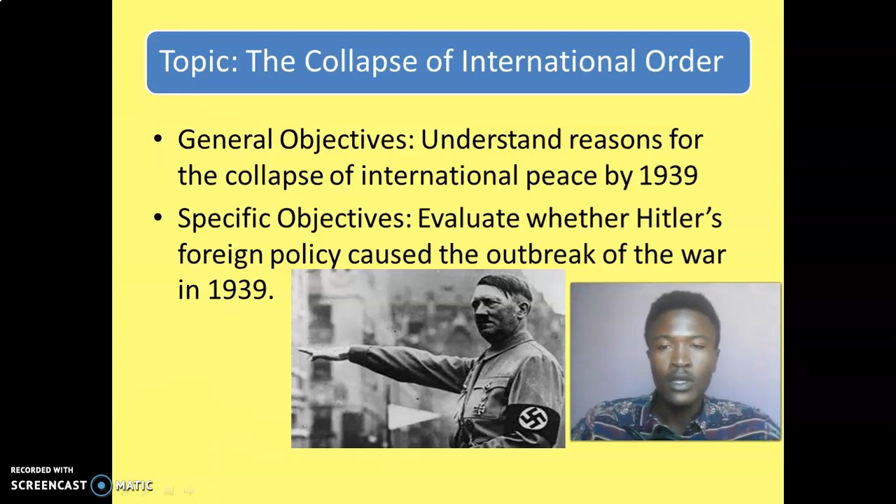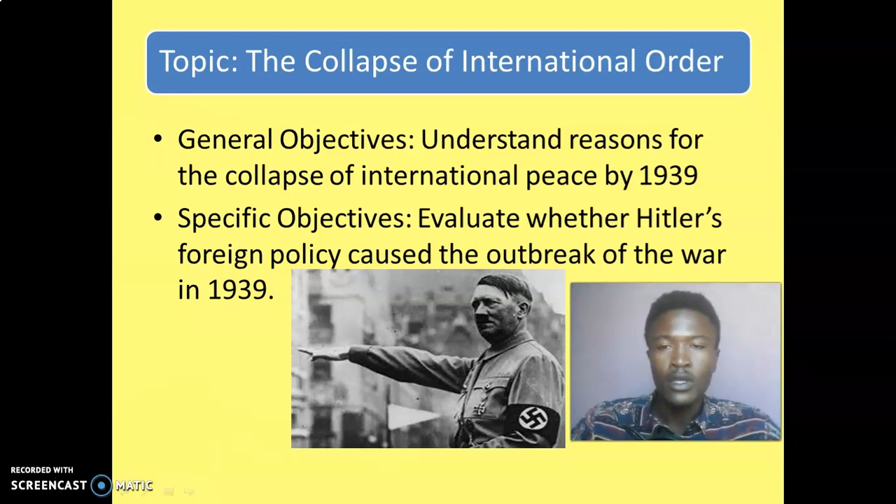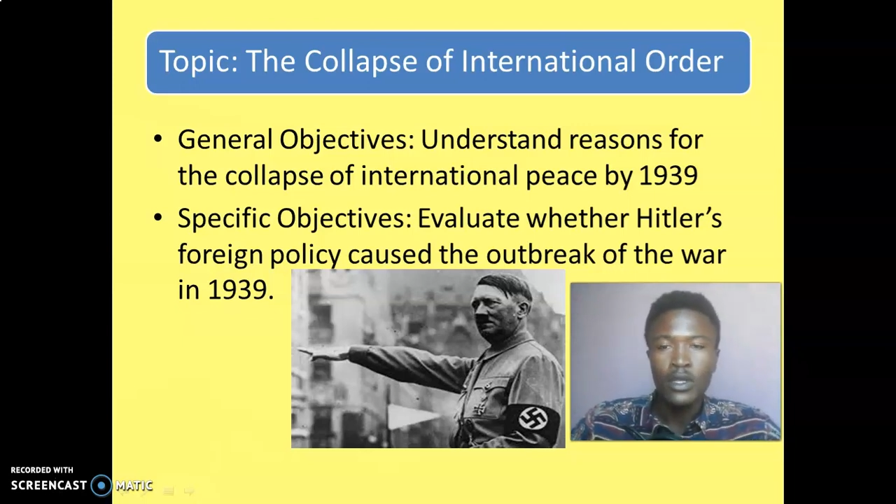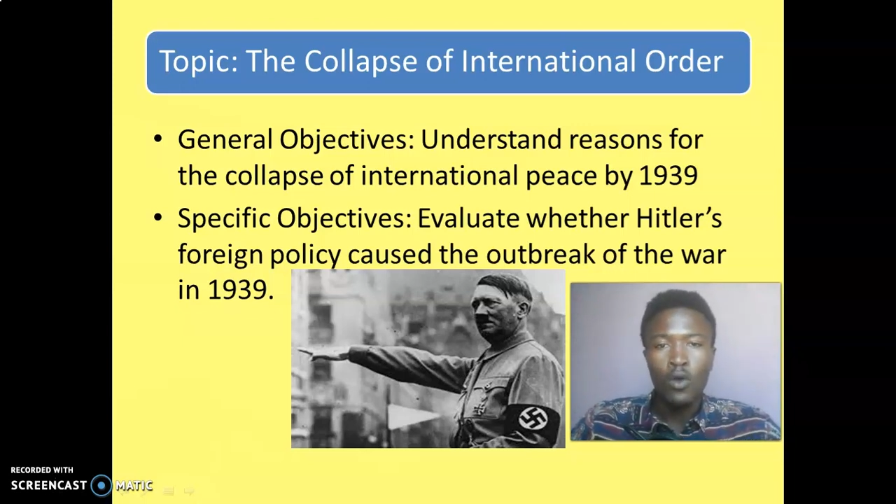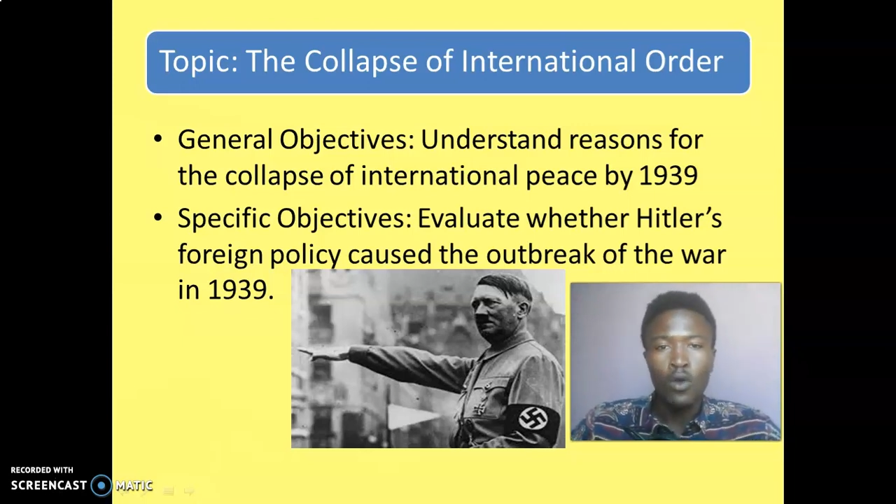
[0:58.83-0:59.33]

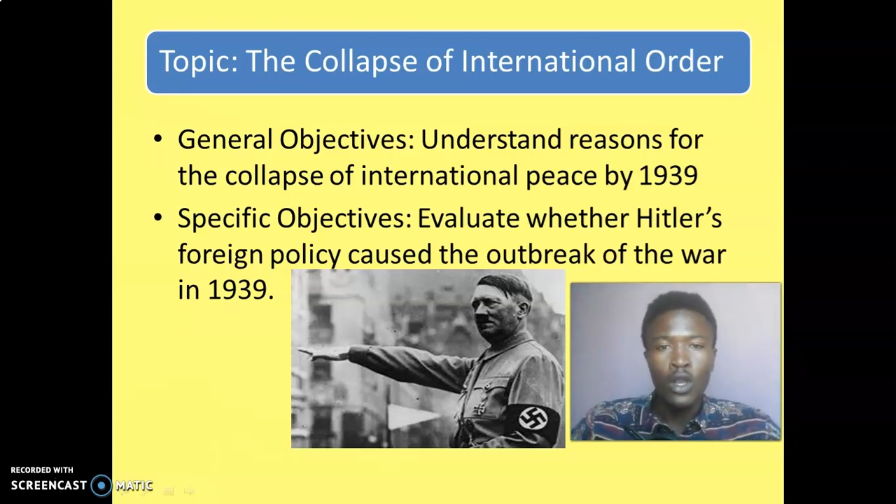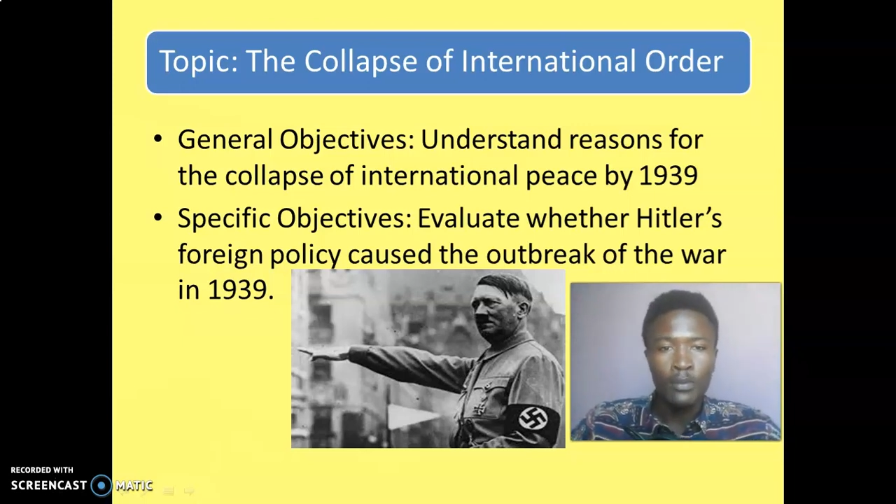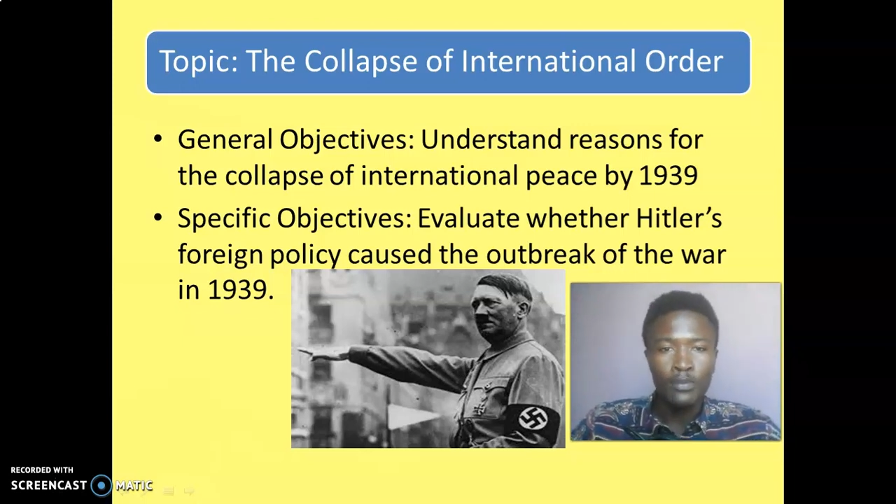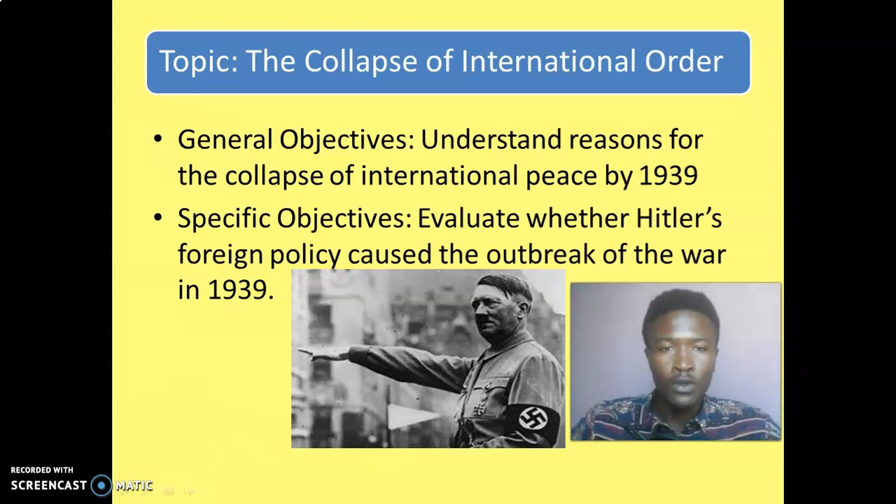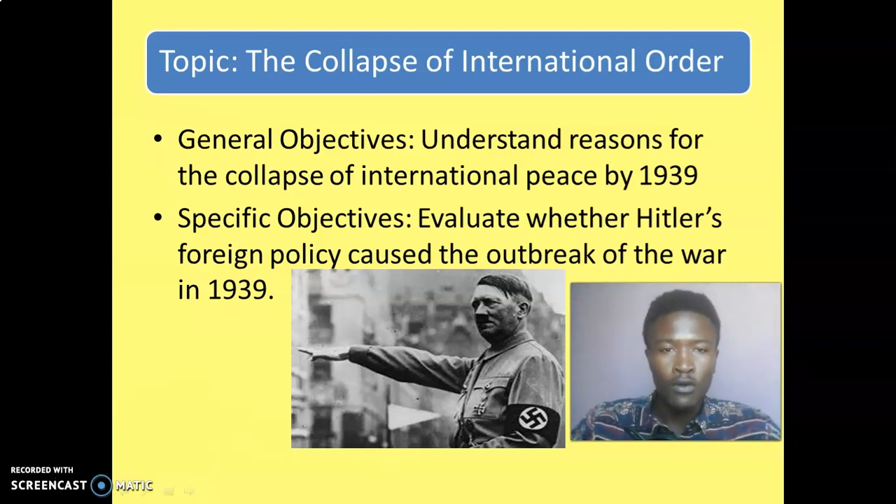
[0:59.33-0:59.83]
the
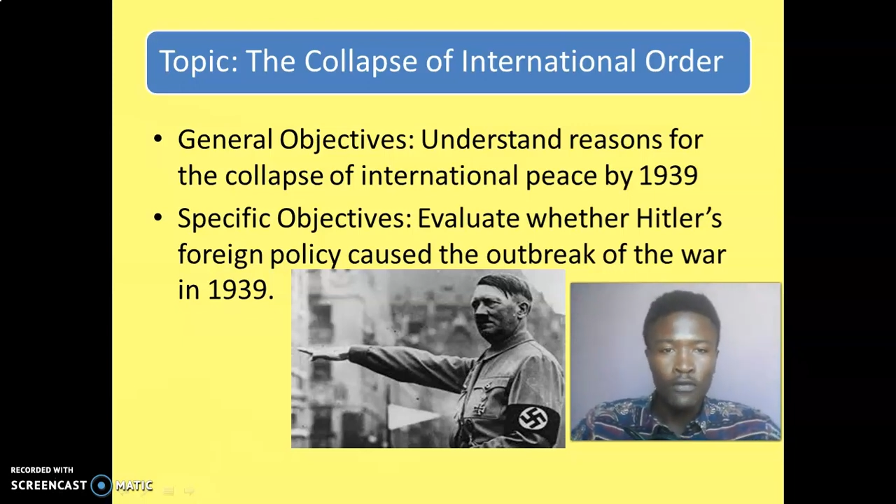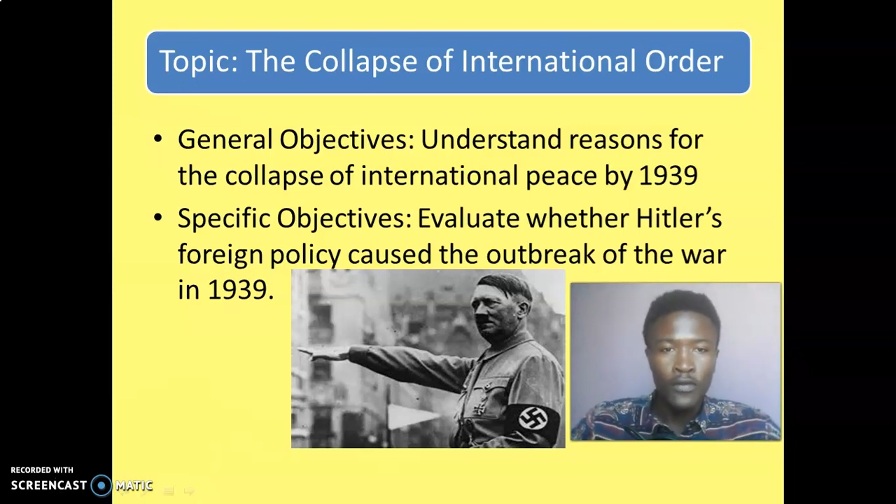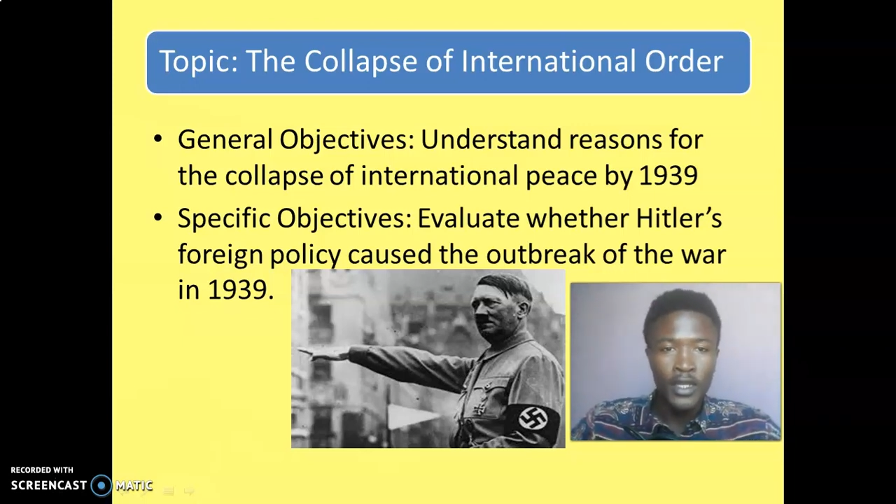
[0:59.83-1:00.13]
collapse of